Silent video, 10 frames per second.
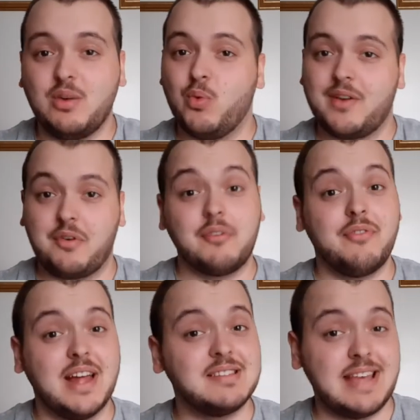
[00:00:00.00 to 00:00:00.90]
and whatever
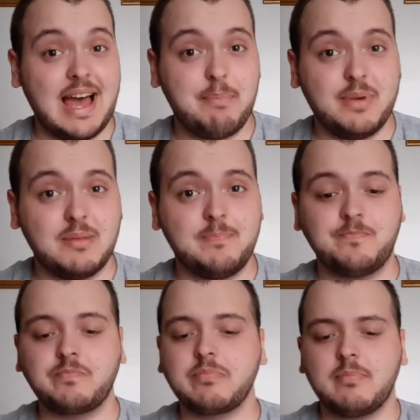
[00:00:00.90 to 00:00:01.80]
events happen,
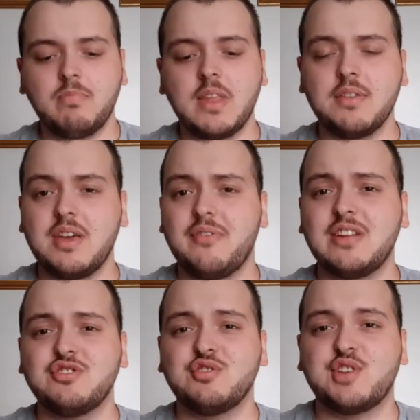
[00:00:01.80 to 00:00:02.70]
the
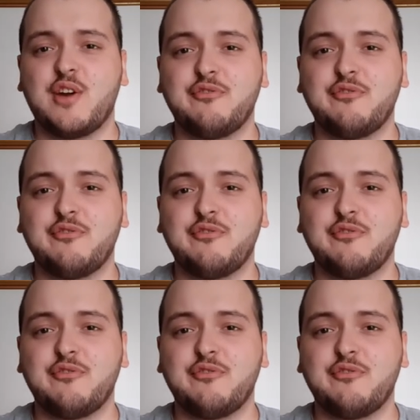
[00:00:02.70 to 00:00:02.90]
Avengers are